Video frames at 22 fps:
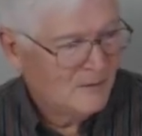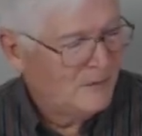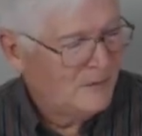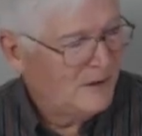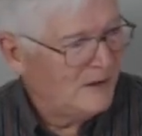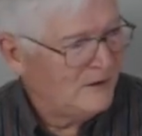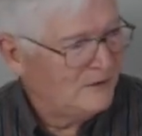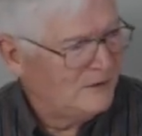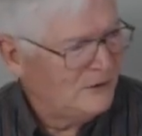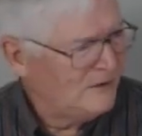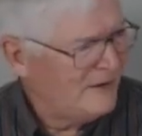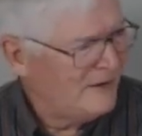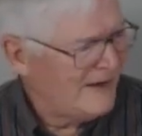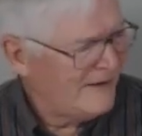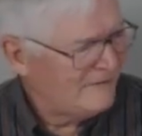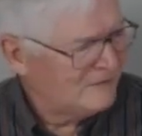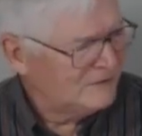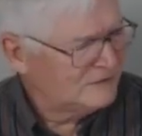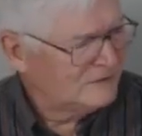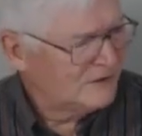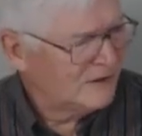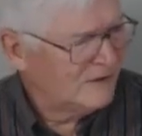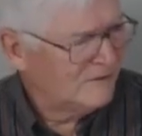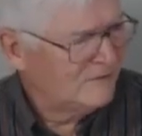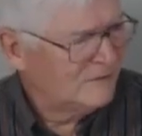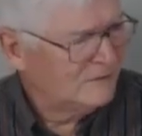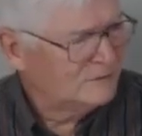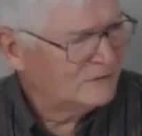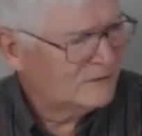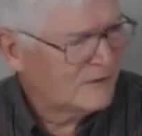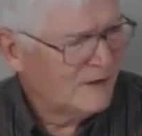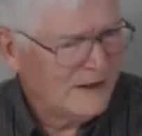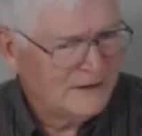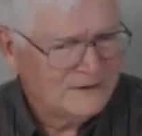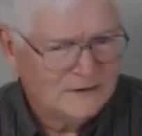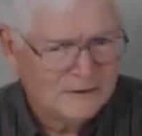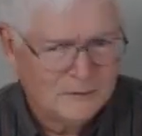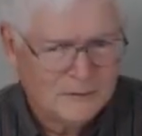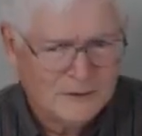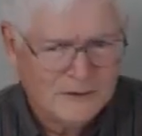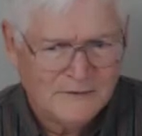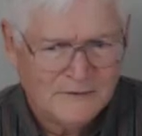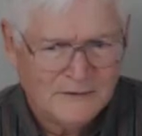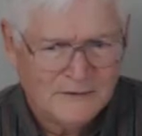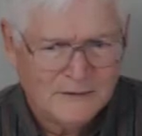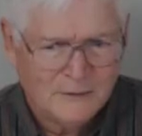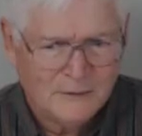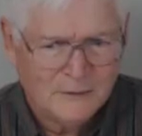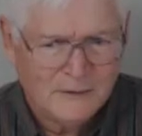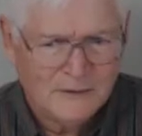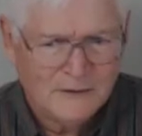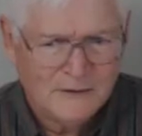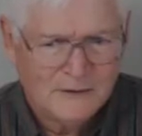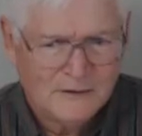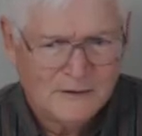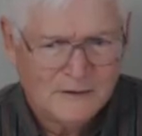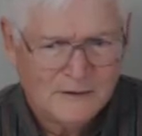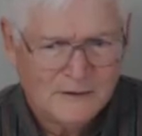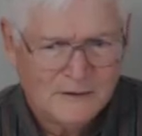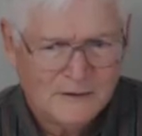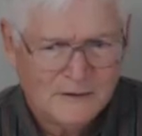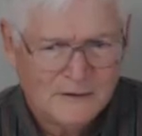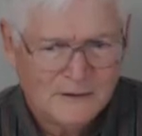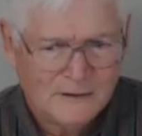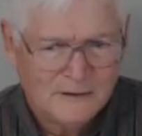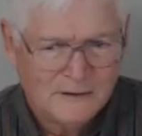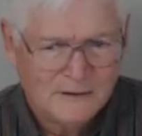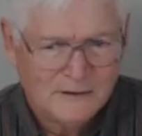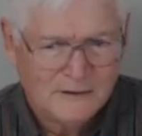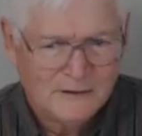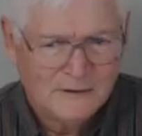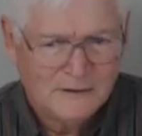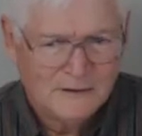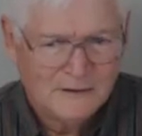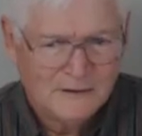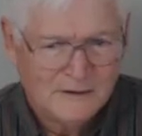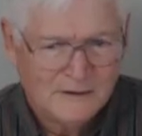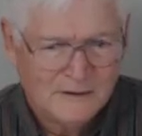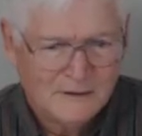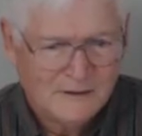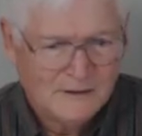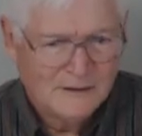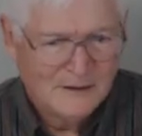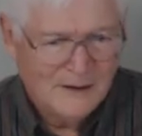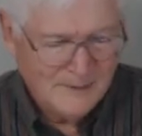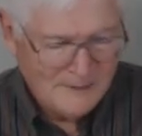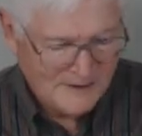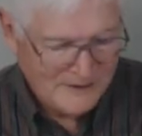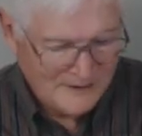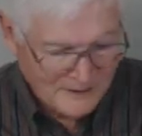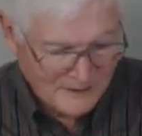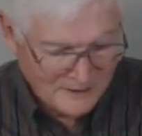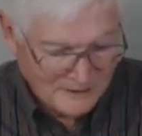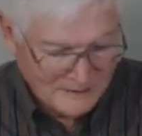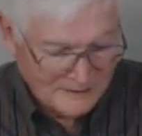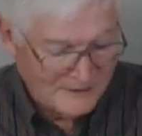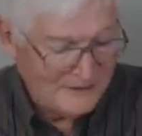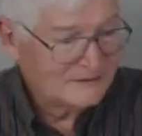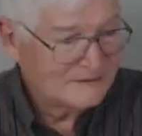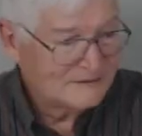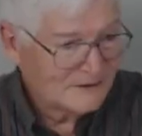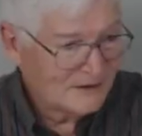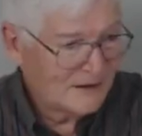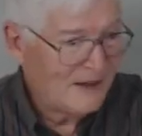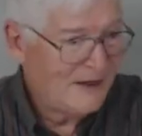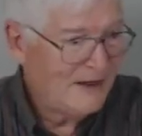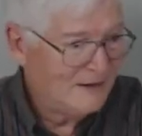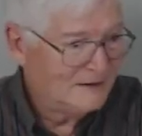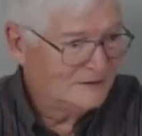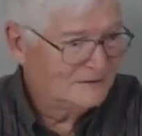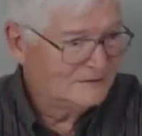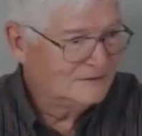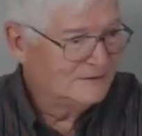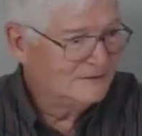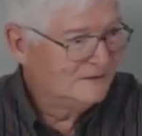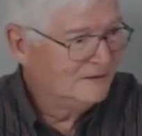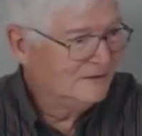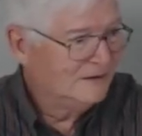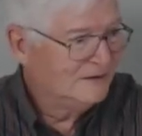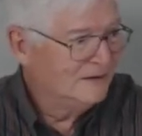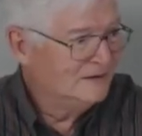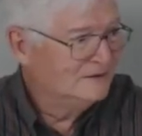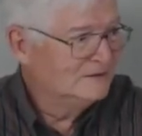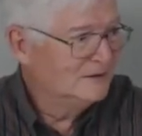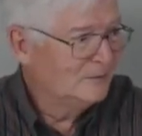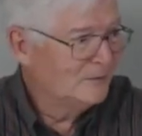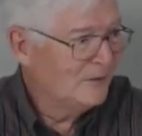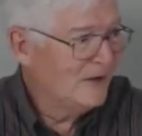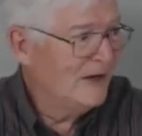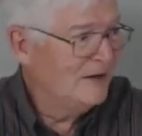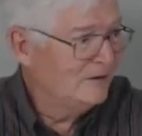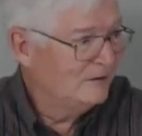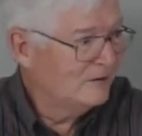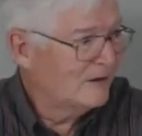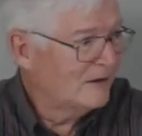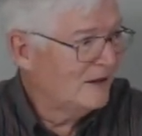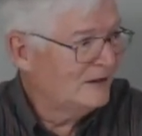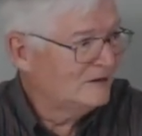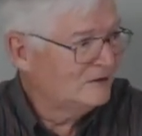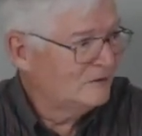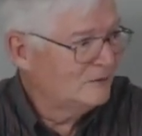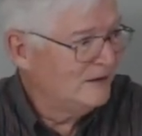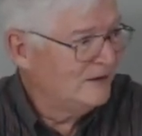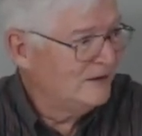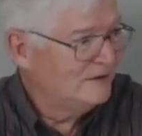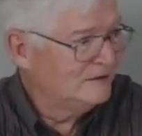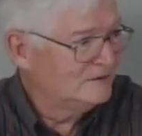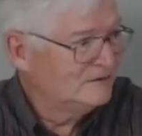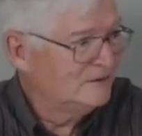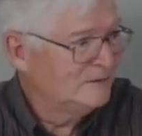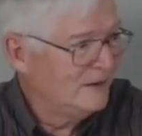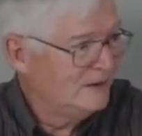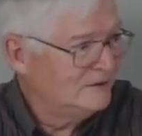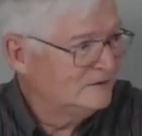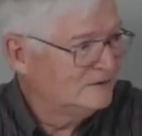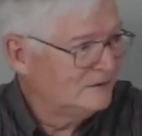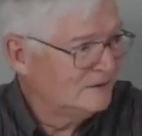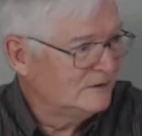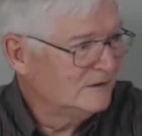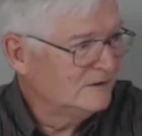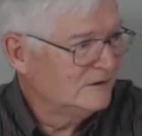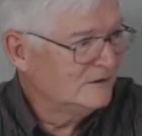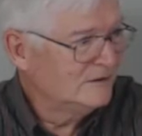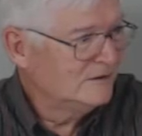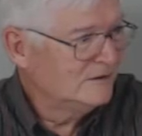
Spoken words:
But do you have to start from scratch and reinvent the wheel? I mean, this class is a brand new class for me this semester.